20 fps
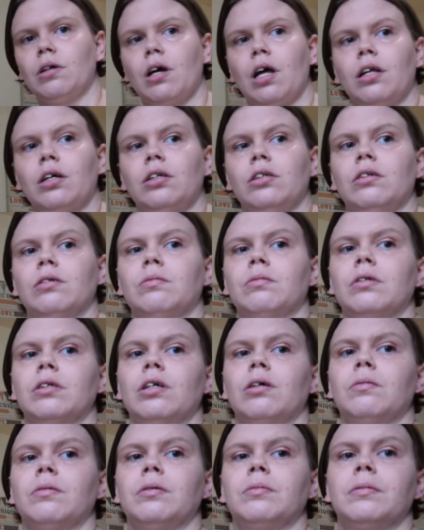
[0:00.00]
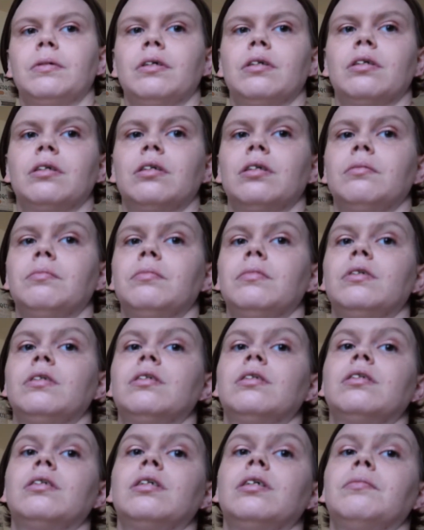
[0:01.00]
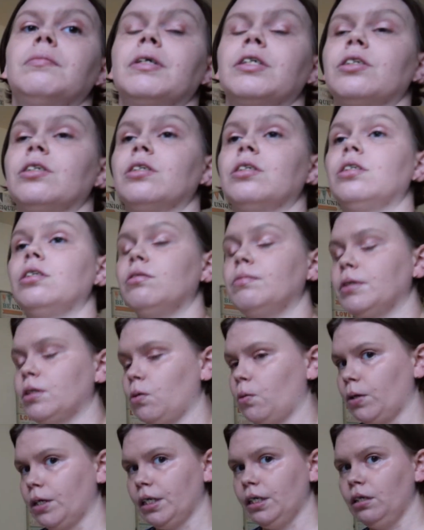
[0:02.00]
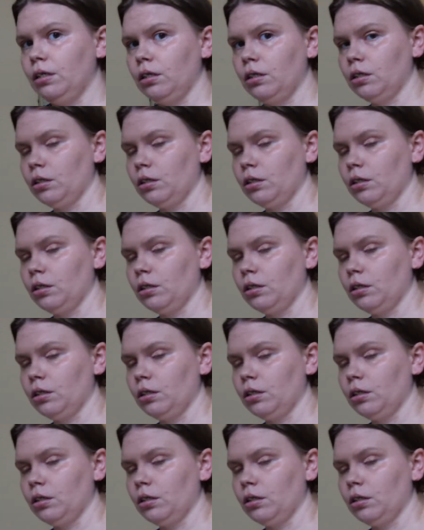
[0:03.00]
color do I want to go in with? Let's see, make sure it's still recording,